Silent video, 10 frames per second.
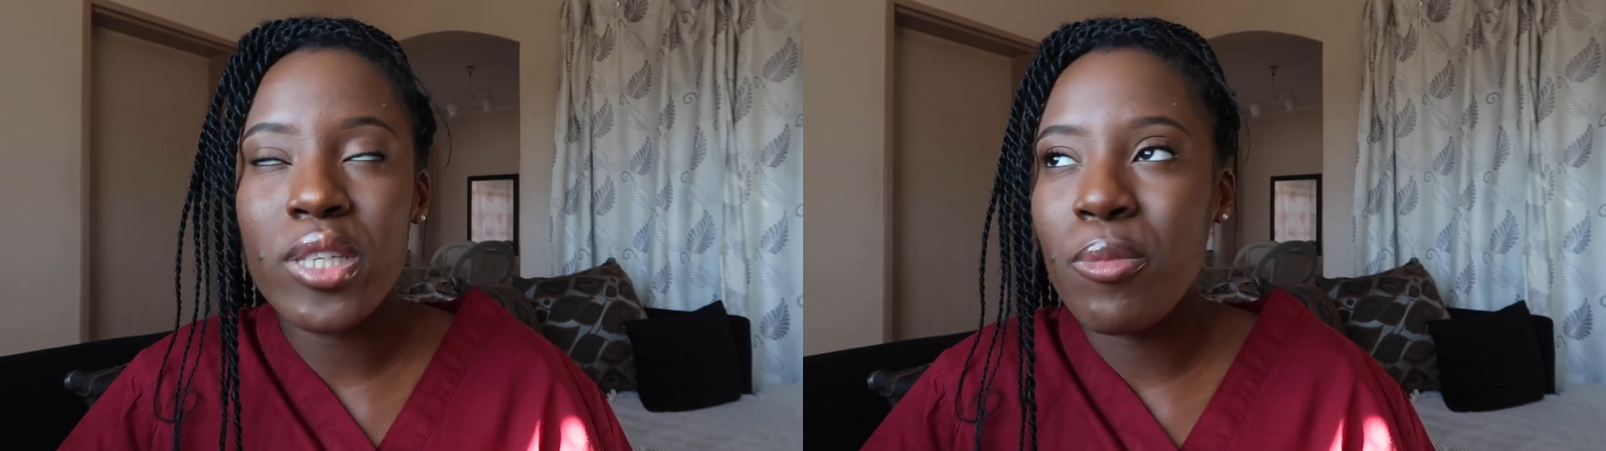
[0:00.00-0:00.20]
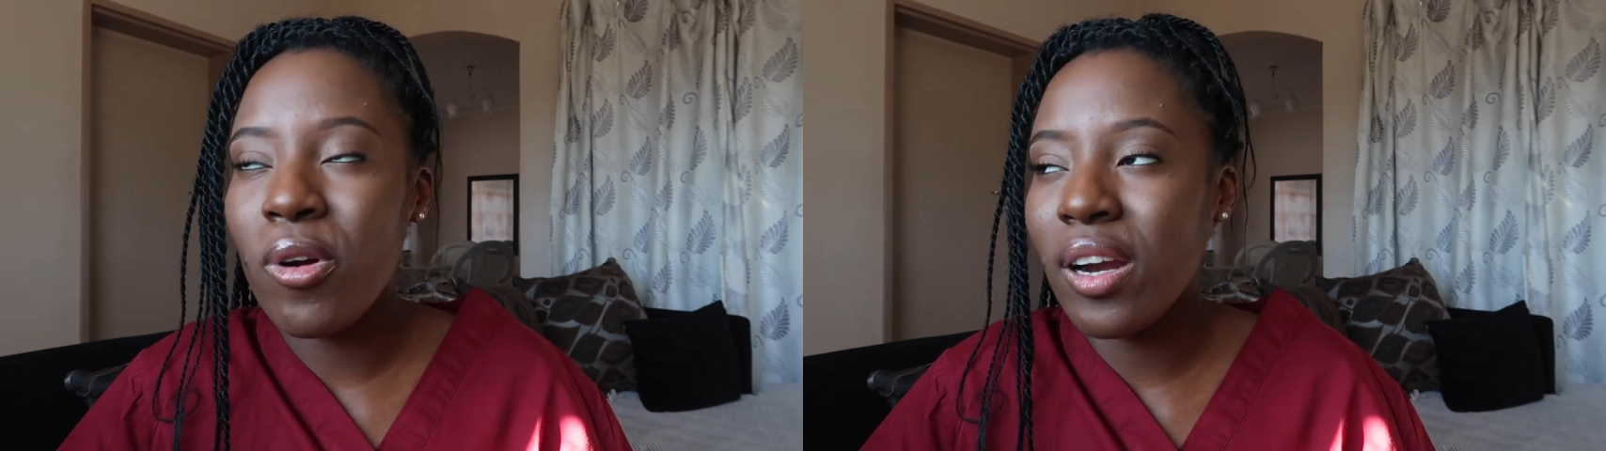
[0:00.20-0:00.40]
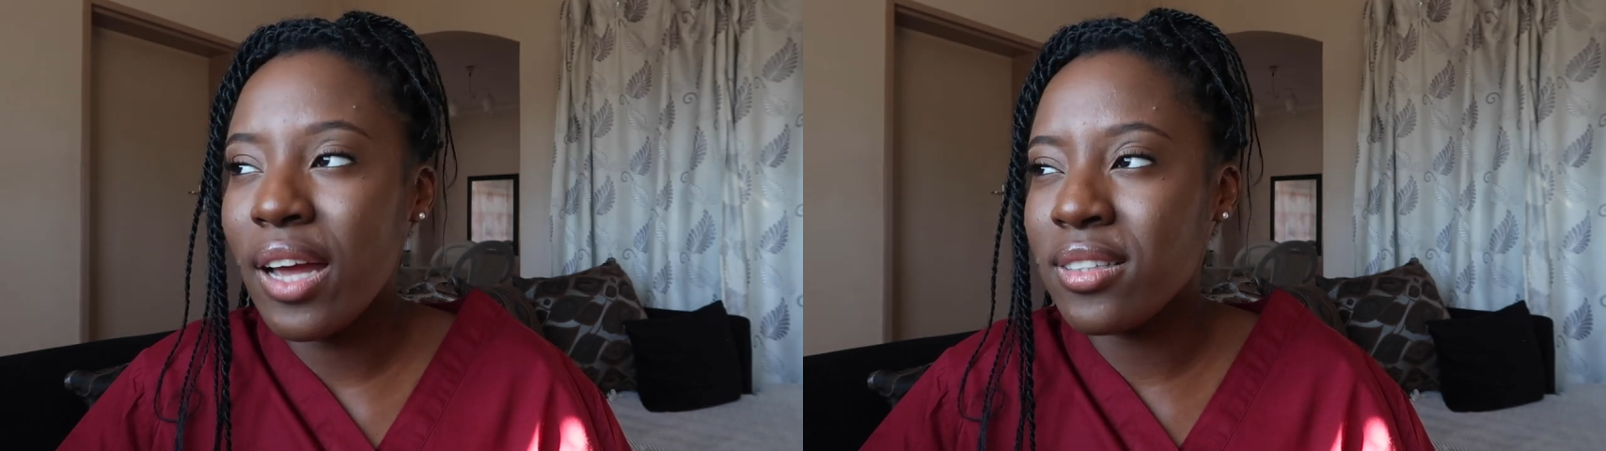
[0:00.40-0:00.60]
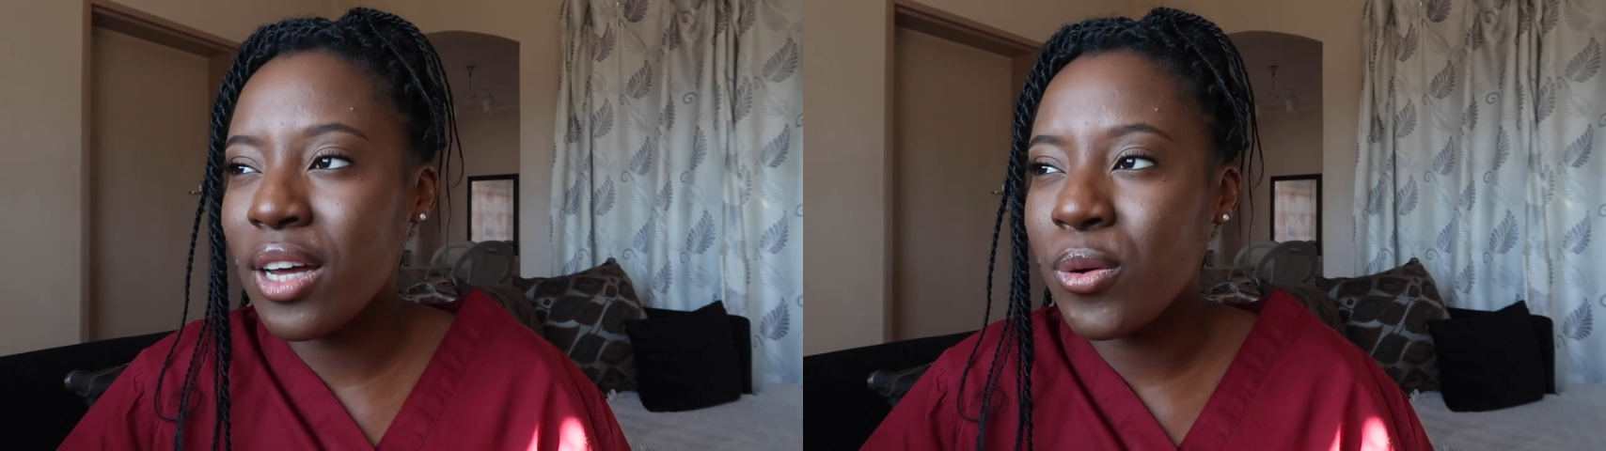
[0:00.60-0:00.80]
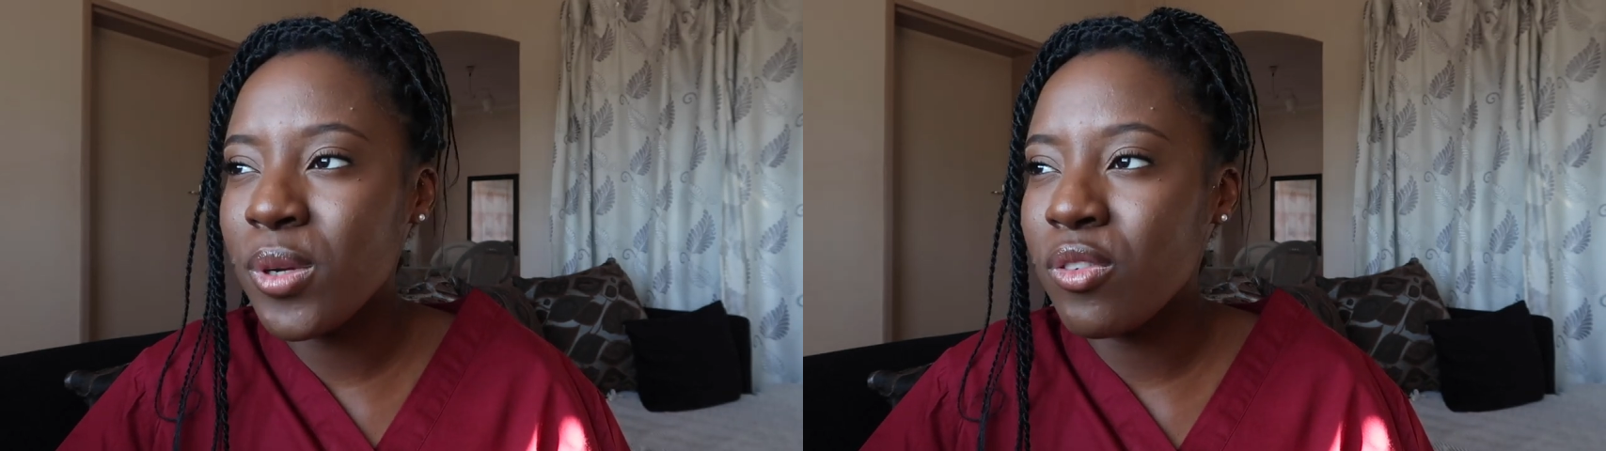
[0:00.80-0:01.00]

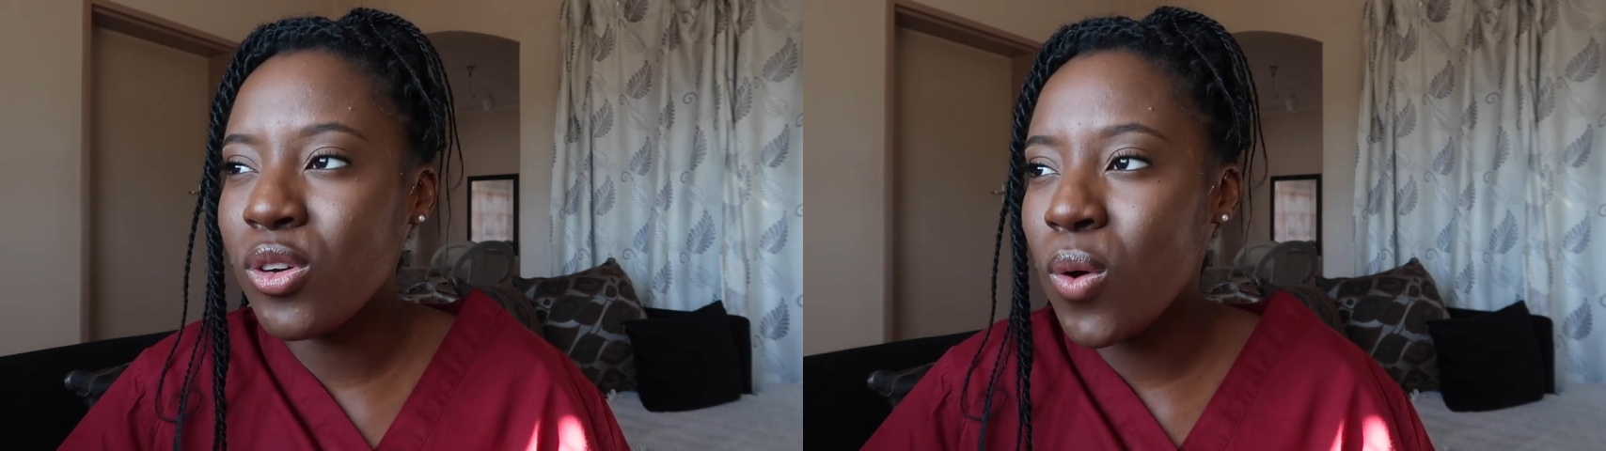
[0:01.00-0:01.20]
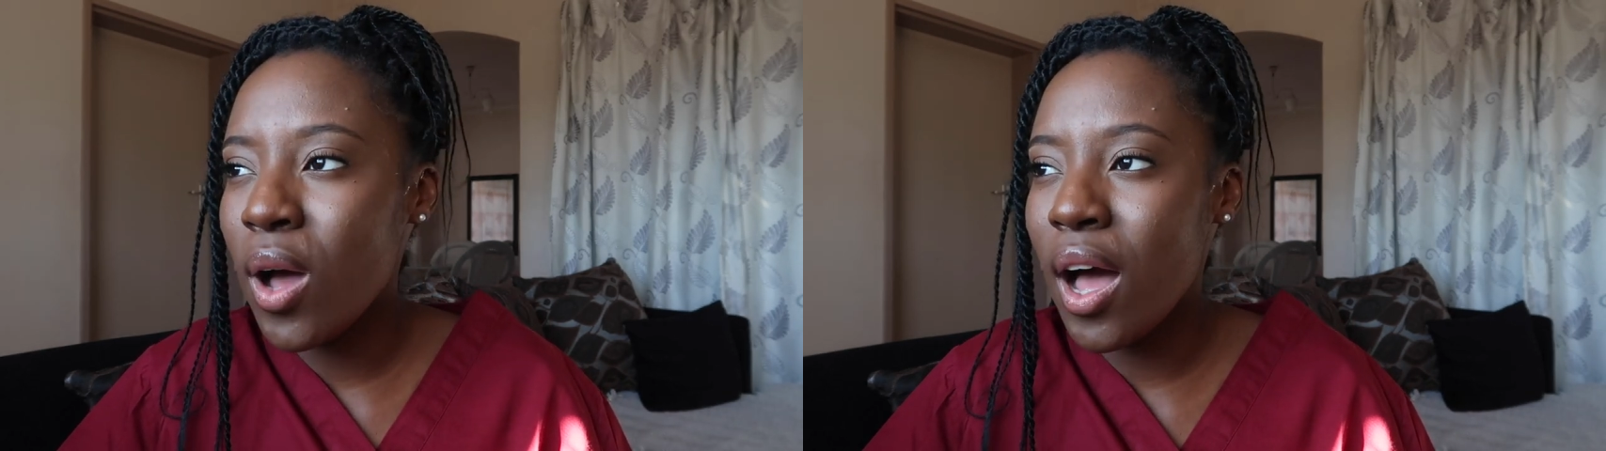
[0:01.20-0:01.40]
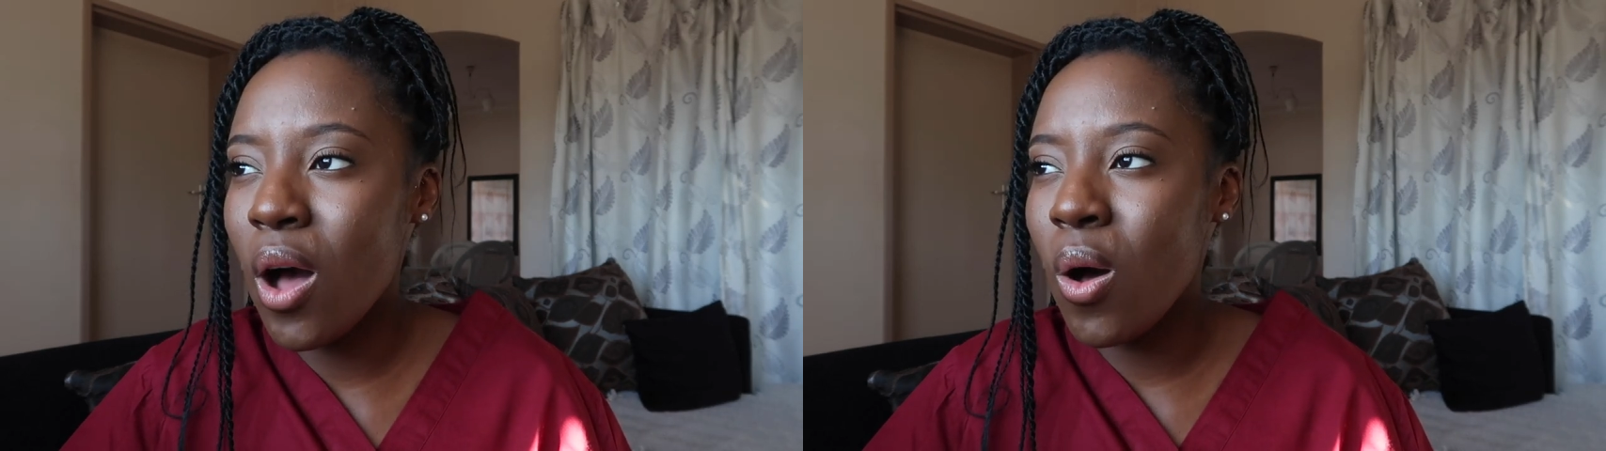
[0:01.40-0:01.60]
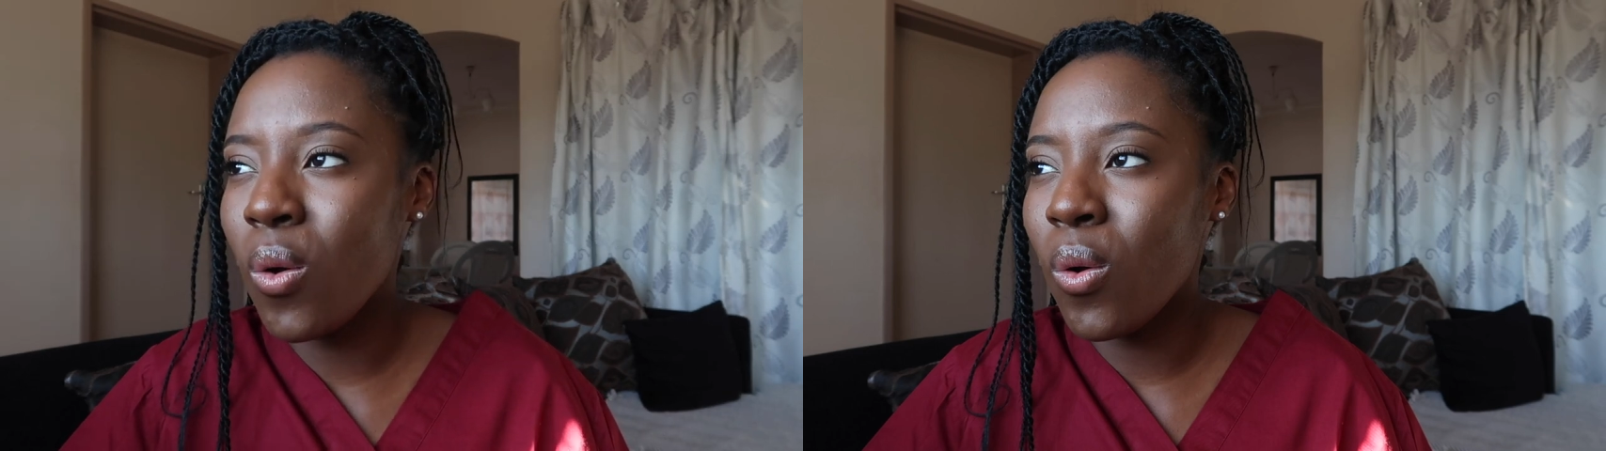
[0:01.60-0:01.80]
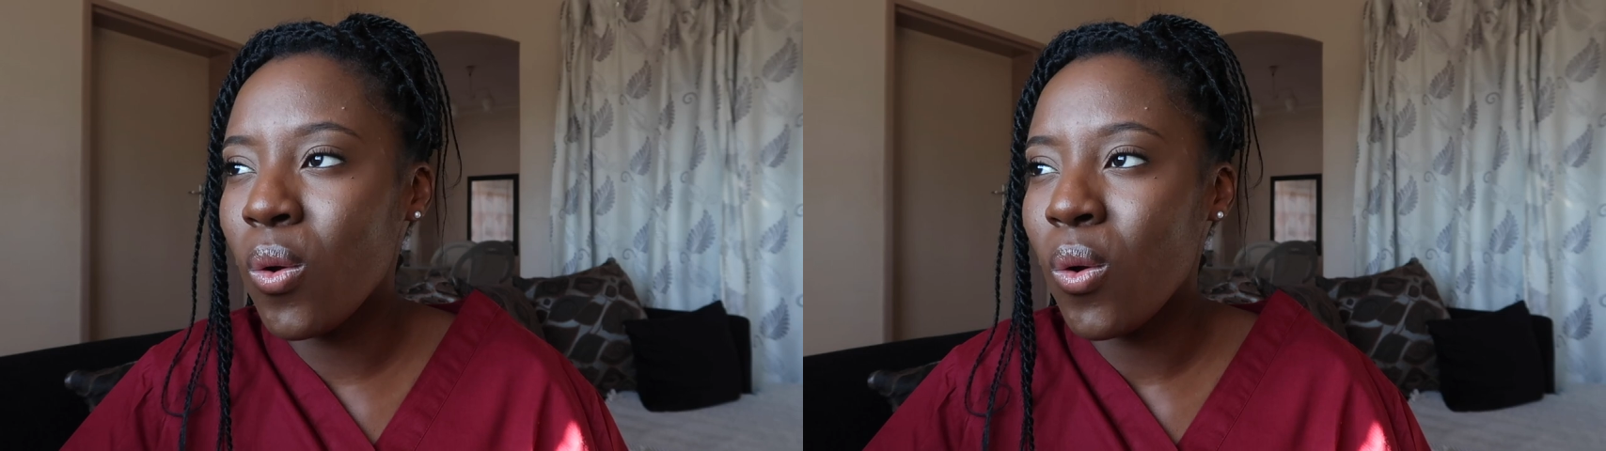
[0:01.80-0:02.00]
demoralizing i don't even know
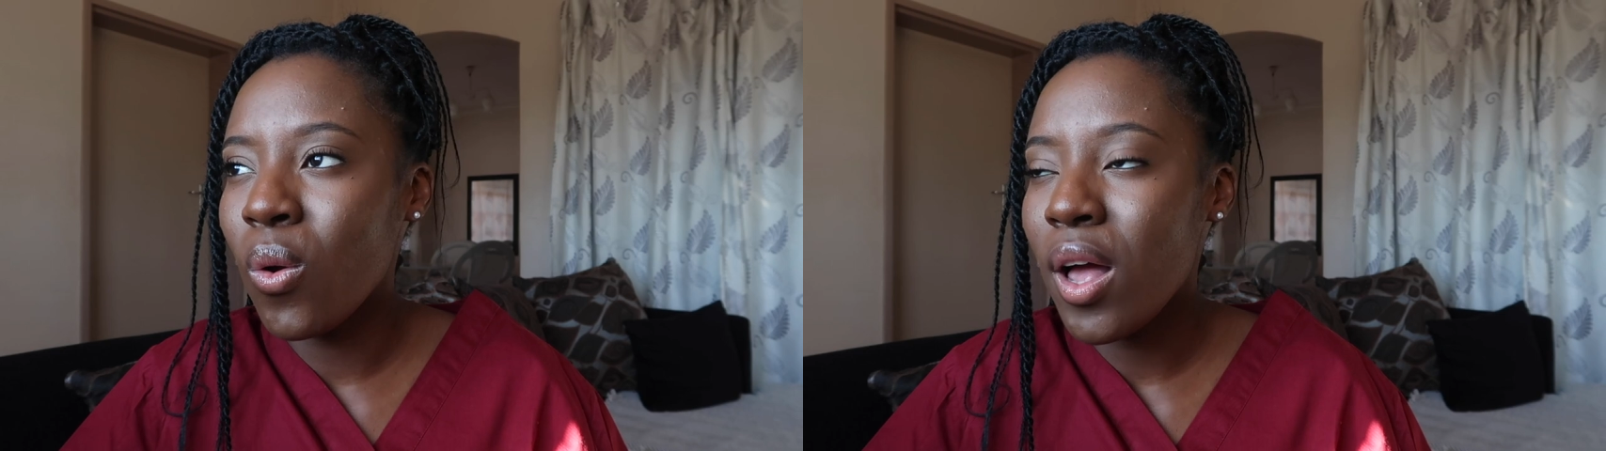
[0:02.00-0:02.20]
how